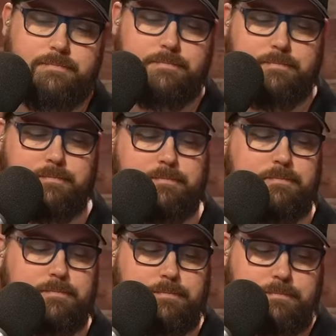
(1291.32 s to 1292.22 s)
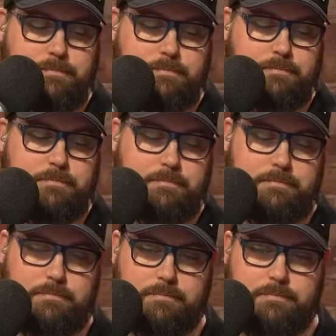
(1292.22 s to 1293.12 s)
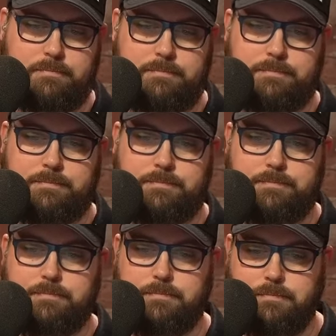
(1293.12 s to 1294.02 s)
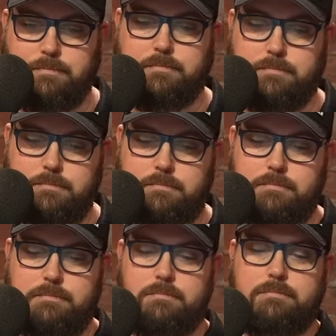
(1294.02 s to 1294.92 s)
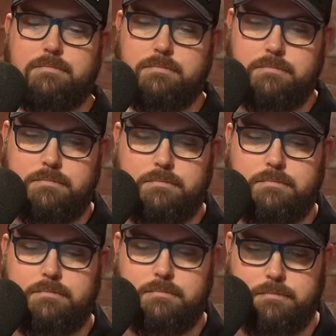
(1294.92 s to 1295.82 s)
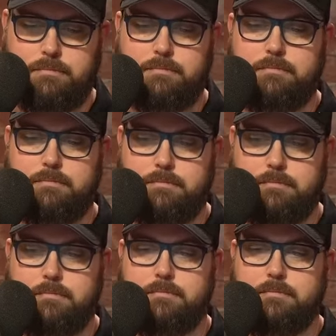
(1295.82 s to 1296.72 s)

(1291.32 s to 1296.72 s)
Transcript: [no speech]